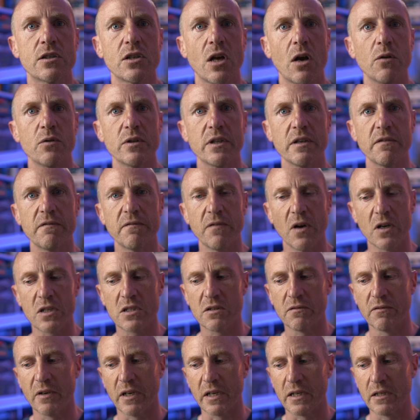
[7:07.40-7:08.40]
So the
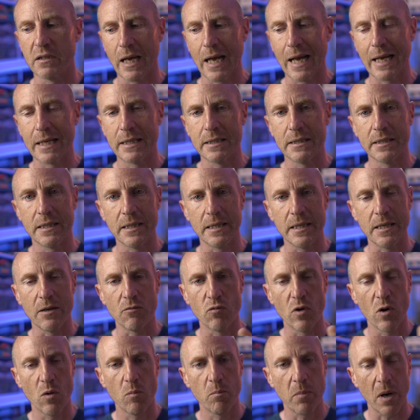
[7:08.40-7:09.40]
first thing, and the
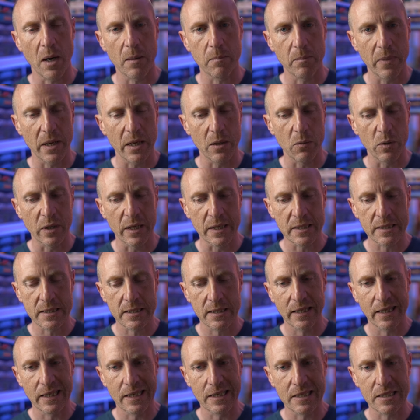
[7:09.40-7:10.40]
real bugbear with this,
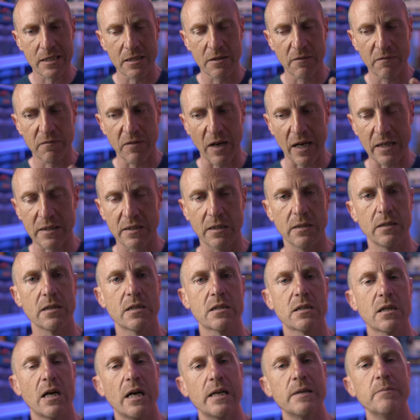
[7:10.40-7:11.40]
is the fact that
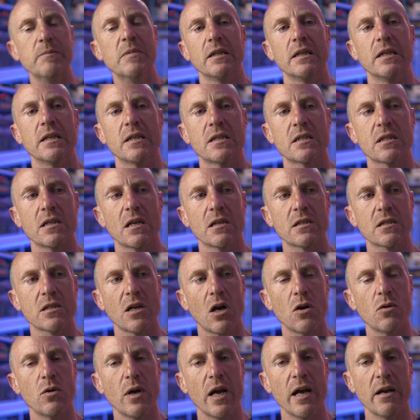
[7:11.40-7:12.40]
this game is
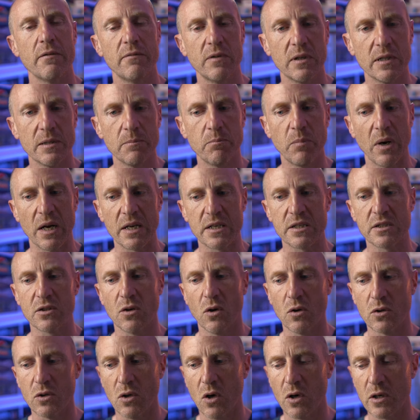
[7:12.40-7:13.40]
so heavily based
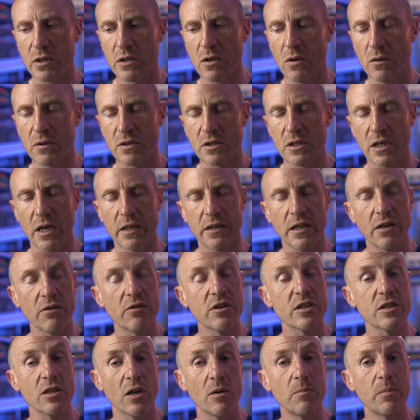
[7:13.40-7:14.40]
on icons, yeah? There
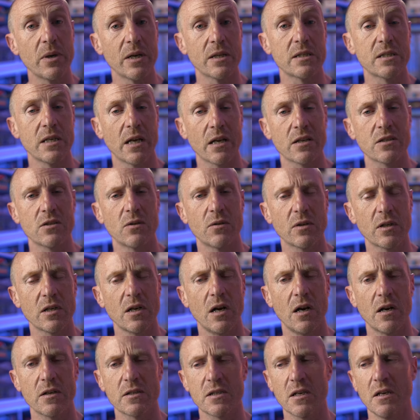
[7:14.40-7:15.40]
is a bit of text on the
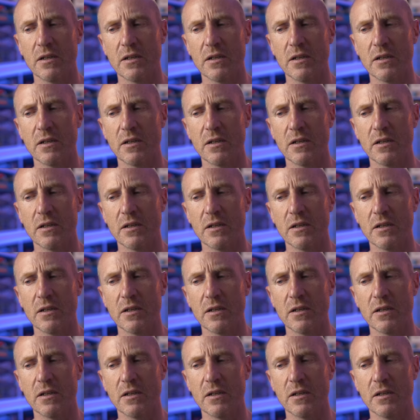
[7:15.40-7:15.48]
cards